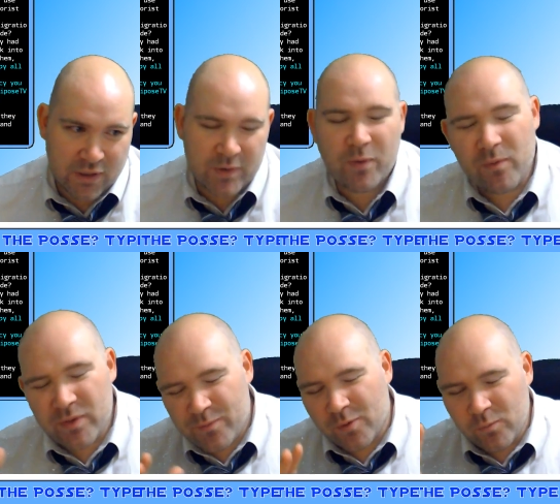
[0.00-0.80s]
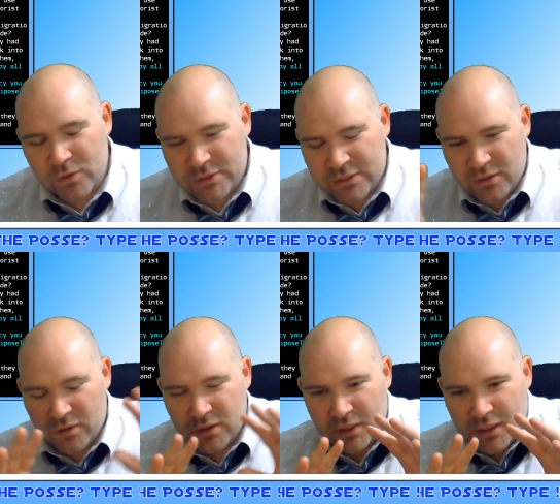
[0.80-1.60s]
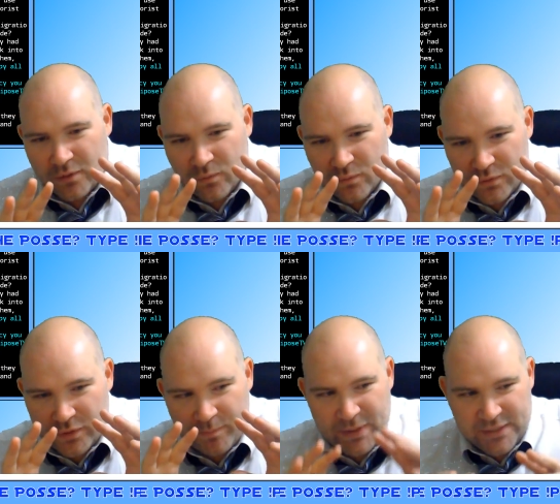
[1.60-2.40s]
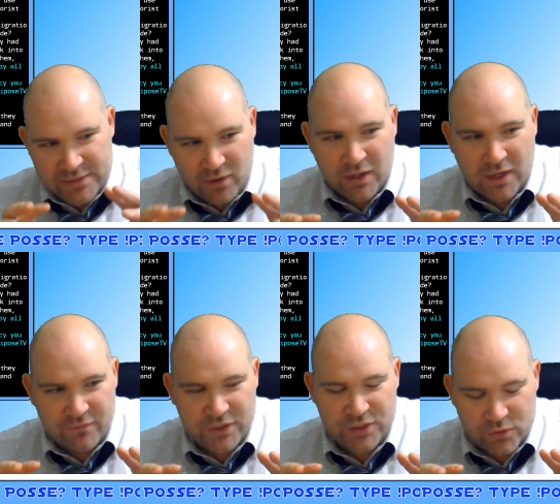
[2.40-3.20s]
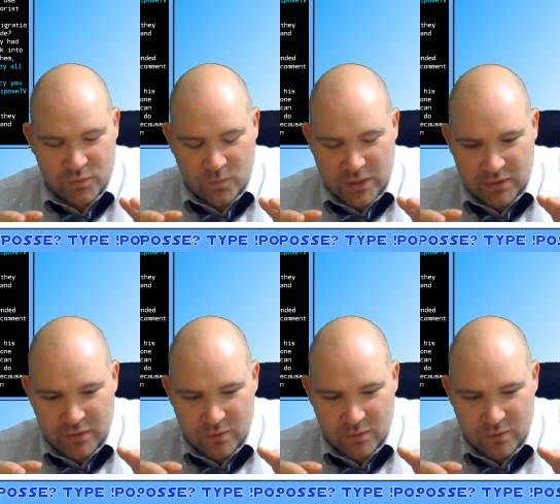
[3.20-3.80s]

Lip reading: But the problem is that the bits that I have issues with